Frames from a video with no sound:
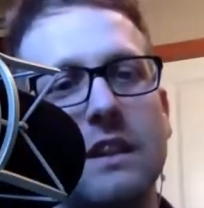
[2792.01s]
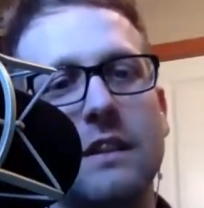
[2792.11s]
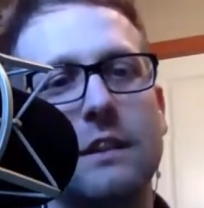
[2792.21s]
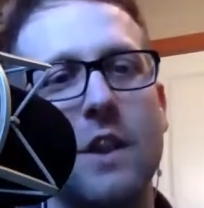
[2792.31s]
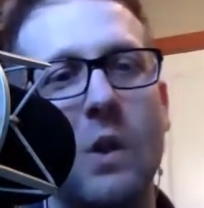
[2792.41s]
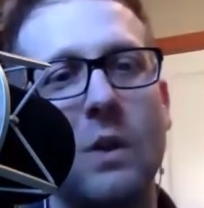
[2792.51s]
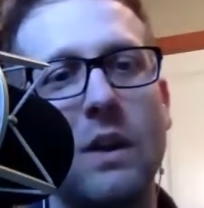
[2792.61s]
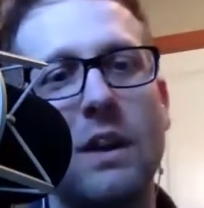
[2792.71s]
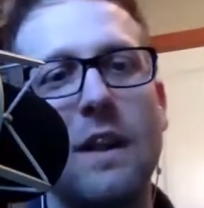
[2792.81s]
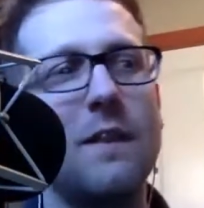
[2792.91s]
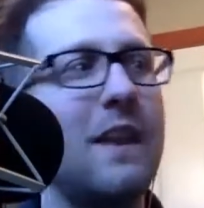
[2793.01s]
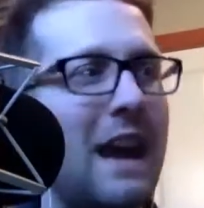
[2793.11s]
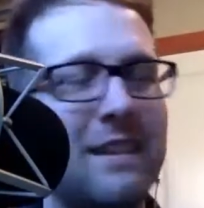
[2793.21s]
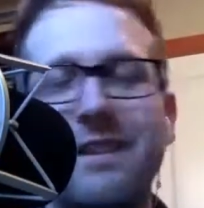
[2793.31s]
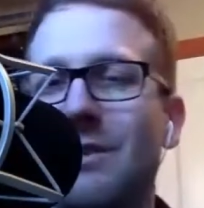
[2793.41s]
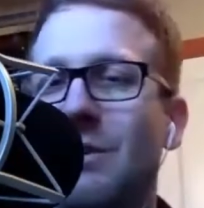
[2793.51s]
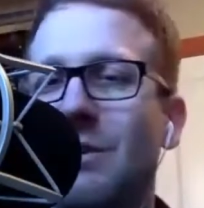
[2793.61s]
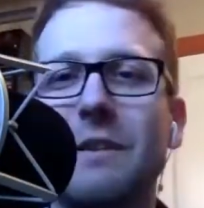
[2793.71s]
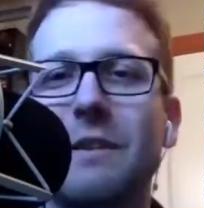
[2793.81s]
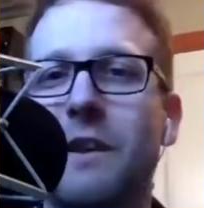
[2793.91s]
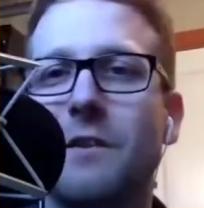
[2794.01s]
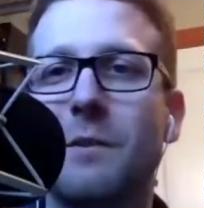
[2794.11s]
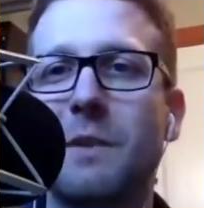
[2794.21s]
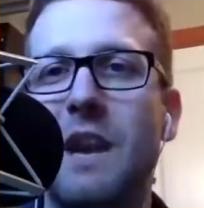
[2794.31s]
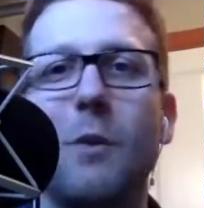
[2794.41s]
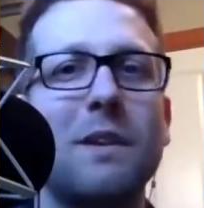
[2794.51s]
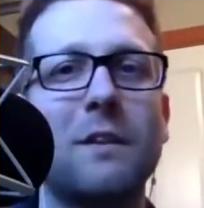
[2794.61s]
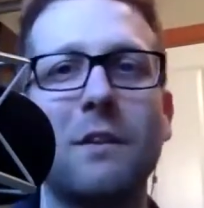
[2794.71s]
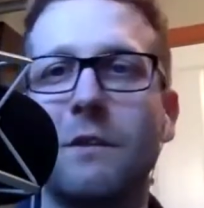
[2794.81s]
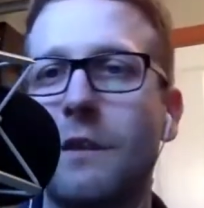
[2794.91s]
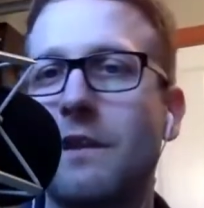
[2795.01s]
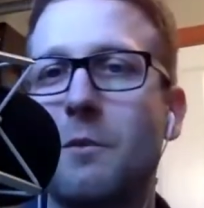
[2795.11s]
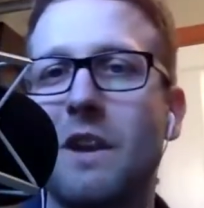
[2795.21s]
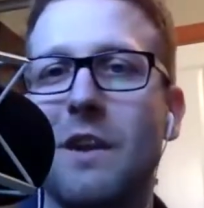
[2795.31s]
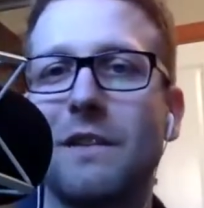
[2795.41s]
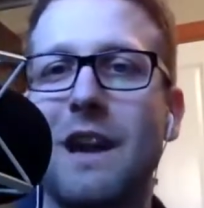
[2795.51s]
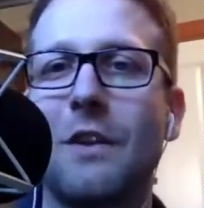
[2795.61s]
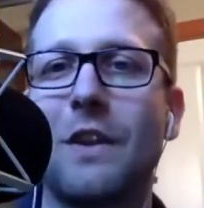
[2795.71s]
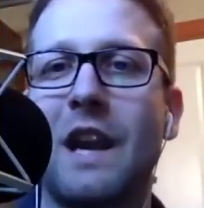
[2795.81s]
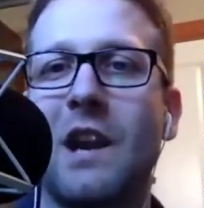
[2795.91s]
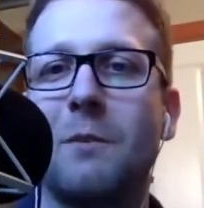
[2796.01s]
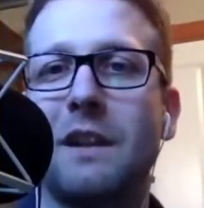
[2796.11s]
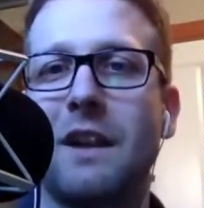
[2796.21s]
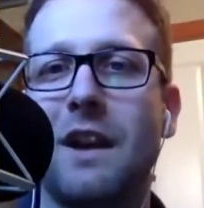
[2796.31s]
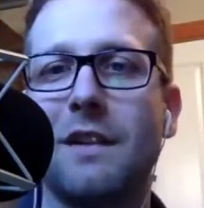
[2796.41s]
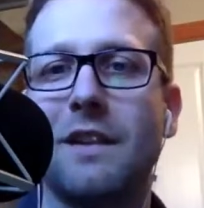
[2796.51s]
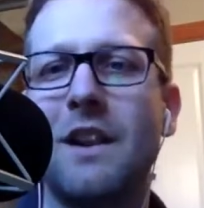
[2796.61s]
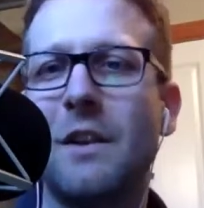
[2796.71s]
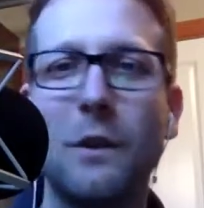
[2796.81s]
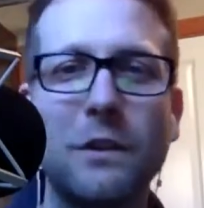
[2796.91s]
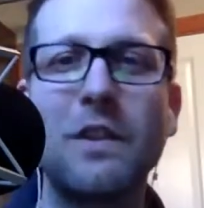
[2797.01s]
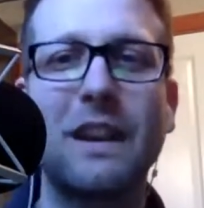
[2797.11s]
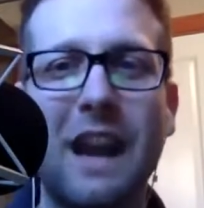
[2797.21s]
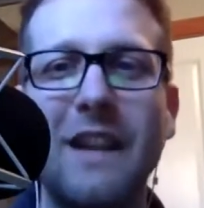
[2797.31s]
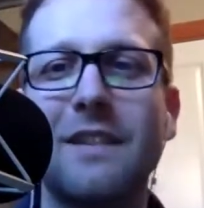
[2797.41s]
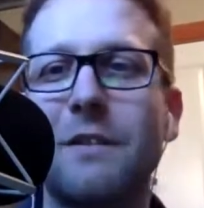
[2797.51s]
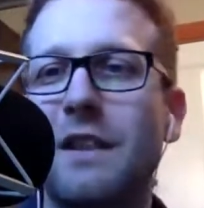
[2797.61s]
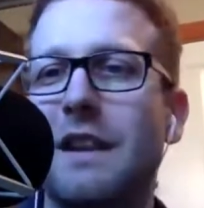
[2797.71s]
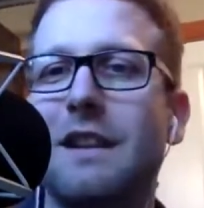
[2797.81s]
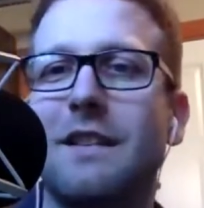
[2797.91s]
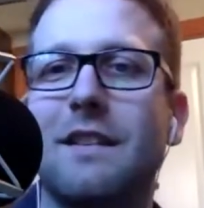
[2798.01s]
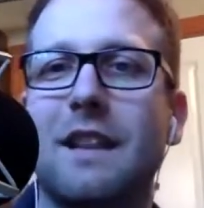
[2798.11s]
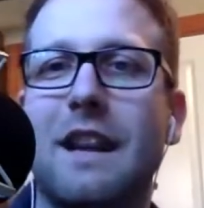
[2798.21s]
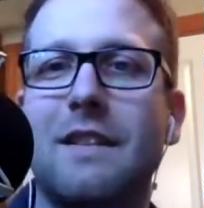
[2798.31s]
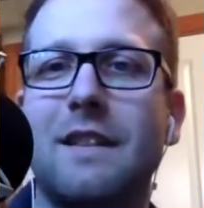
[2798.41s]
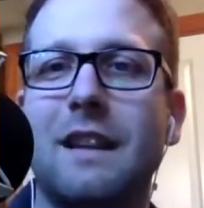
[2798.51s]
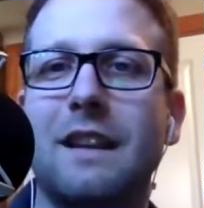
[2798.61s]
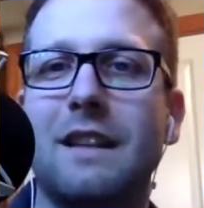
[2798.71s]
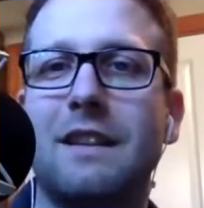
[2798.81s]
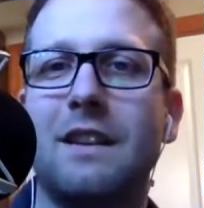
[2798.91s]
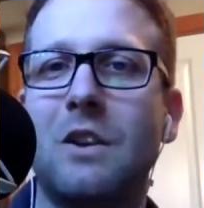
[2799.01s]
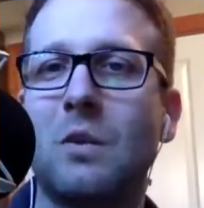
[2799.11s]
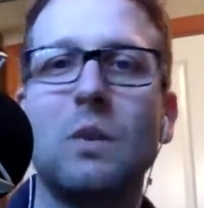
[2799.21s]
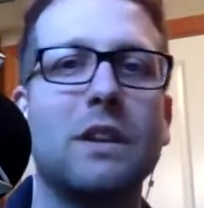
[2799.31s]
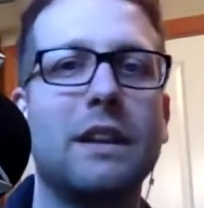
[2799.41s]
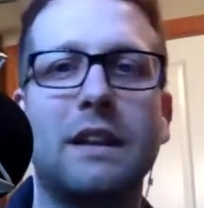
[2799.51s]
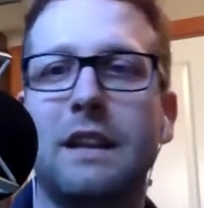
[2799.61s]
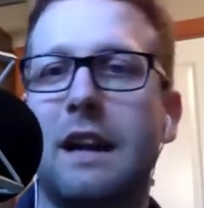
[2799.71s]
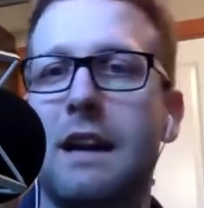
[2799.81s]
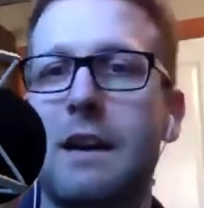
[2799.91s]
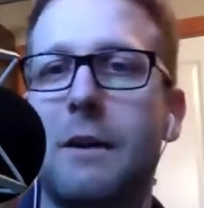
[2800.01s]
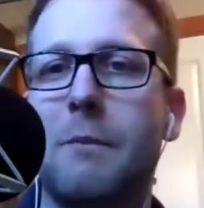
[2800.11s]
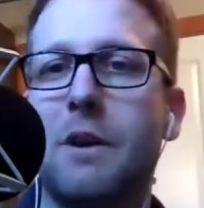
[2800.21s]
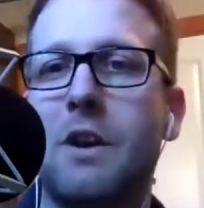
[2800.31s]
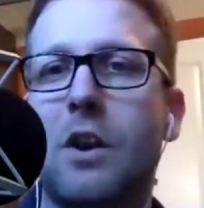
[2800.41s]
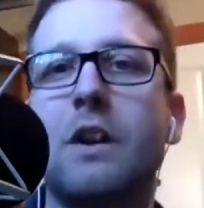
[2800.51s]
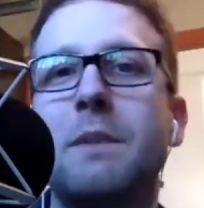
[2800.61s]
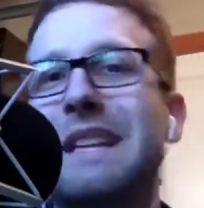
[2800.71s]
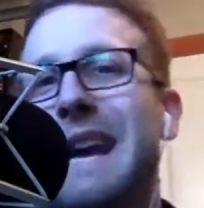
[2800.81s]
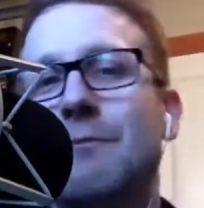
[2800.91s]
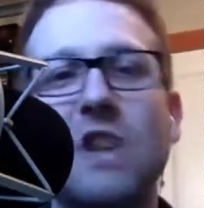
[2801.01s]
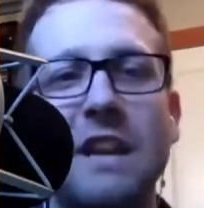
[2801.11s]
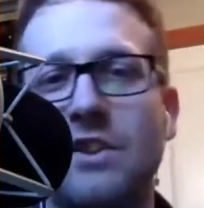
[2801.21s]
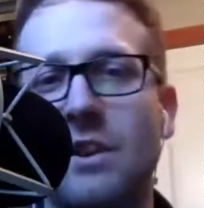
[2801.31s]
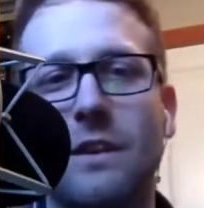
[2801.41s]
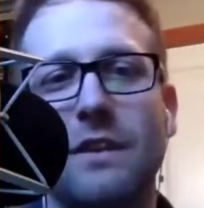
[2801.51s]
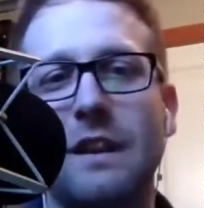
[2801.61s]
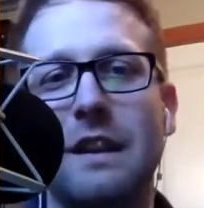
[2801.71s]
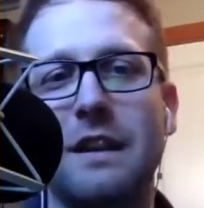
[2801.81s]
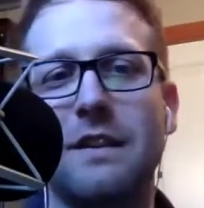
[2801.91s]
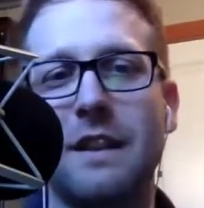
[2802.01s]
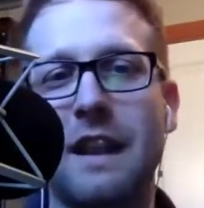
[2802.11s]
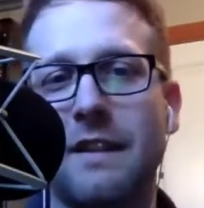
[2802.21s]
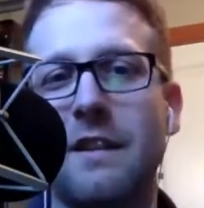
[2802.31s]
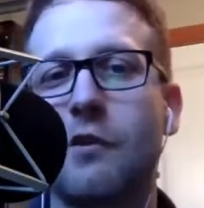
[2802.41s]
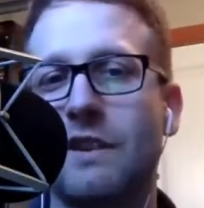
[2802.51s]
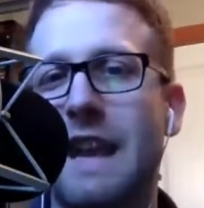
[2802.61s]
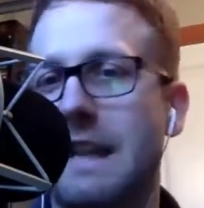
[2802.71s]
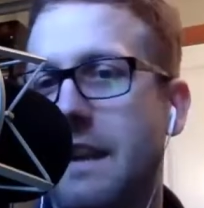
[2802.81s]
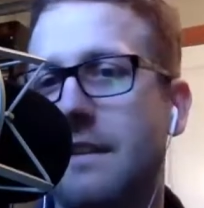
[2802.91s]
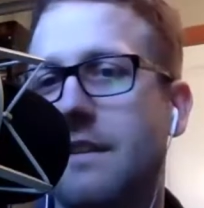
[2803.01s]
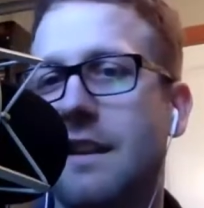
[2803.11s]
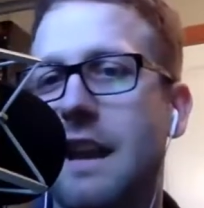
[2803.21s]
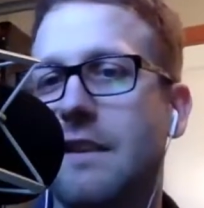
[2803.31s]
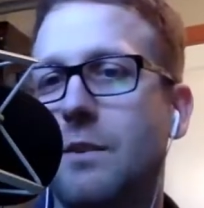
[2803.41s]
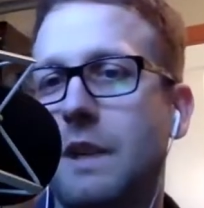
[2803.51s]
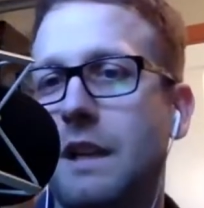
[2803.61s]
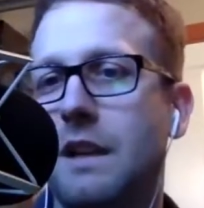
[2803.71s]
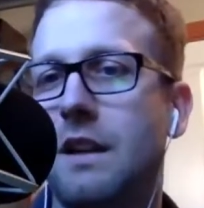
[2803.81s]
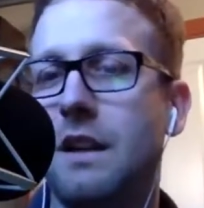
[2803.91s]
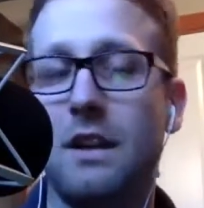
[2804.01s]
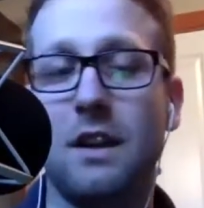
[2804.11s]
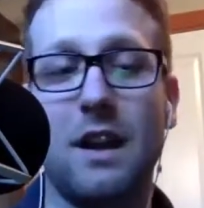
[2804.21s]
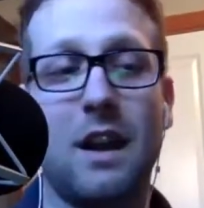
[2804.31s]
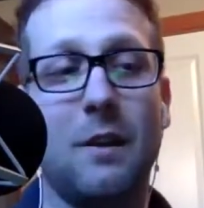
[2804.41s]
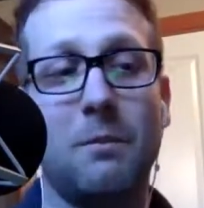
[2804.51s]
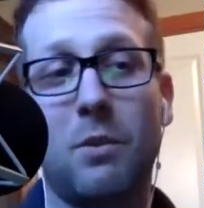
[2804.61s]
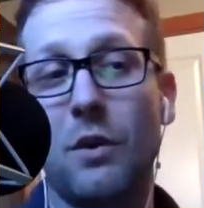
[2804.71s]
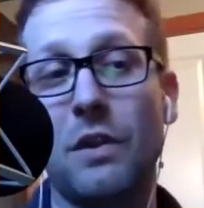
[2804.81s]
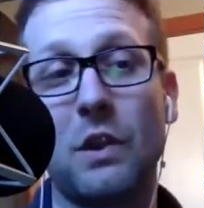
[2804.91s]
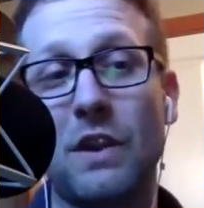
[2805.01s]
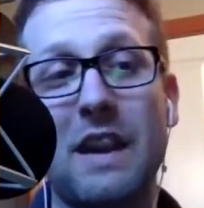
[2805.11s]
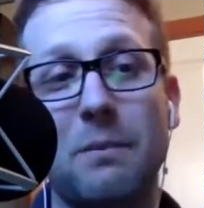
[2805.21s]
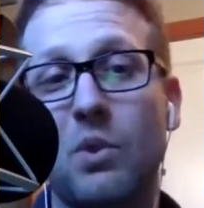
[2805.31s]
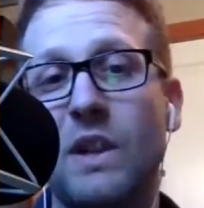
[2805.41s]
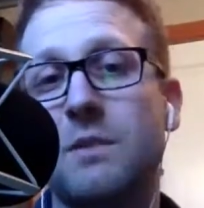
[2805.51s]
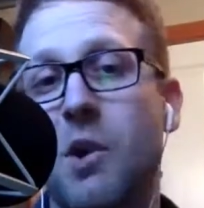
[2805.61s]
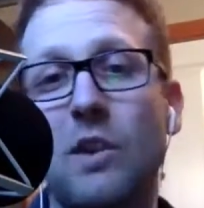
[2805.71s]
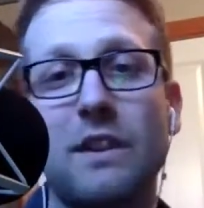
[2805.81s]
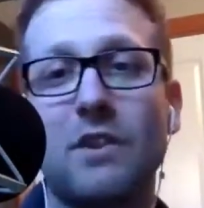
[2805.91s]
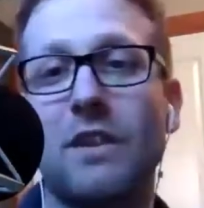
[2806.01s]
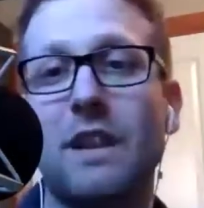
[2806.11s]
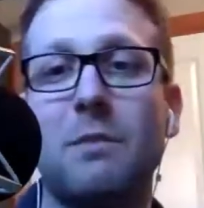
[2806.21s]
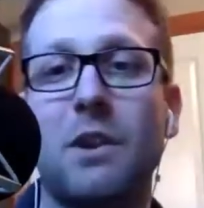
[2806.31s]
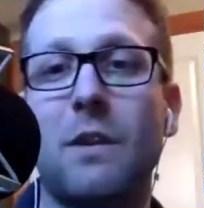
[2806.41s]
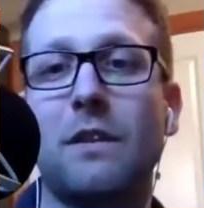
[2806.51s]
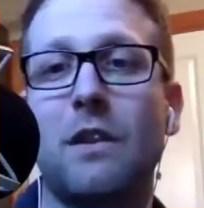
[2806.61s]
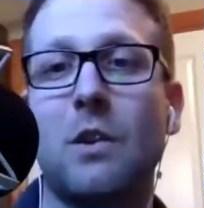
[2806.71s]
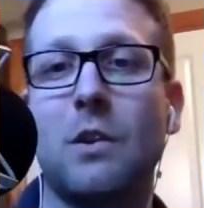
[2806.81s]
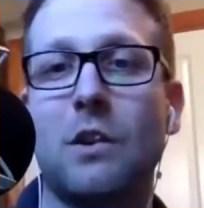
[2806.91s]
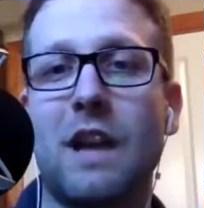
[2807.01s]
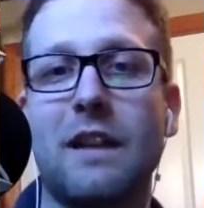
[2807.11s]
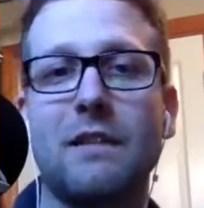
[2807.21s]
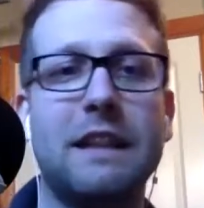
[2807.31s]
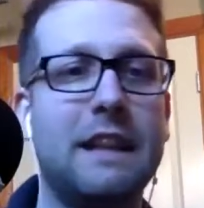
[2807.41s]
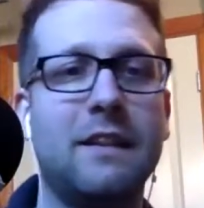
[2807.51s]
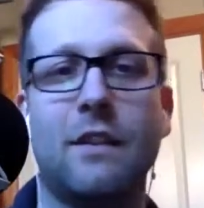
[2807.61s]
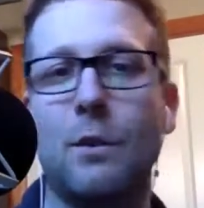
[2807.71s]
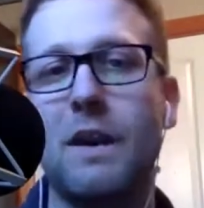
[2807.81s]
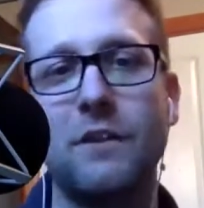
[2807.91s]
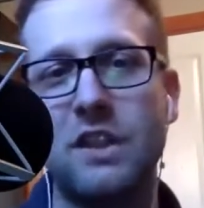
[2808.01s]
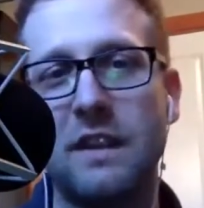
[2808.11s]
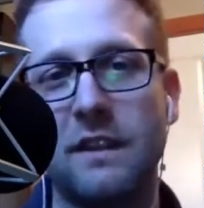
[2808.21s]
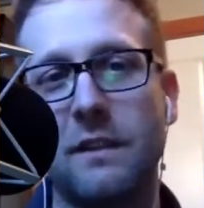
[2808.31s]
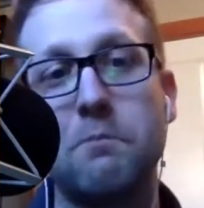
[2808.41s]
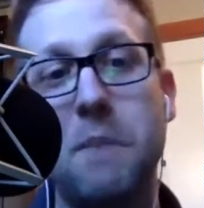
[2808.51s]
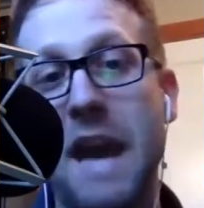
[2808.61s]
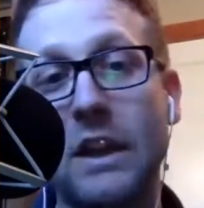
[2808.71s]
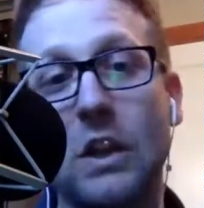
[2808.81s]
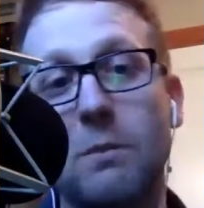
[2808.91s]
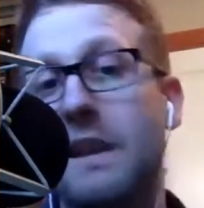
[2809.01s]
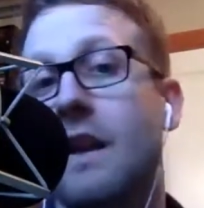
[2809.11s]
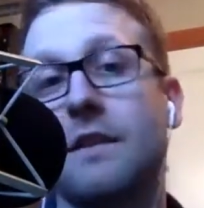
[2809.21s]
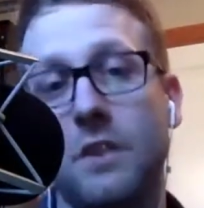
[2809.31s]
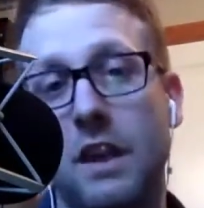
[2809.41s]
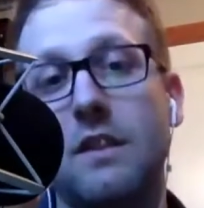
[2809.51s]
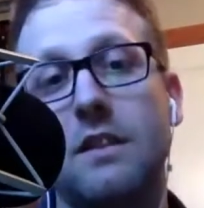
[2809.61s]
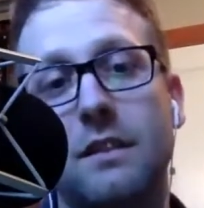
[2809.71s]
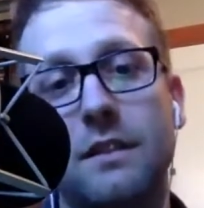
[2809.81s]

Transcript: And so that's really fun for me. I hope it's fun for someone else out there because those are the kinds of things that I think really um, are going to be game changers in the next several decades as we uh, both learn how to preach Paul differently, but also learn how to lean into the way of Jesus better because of it.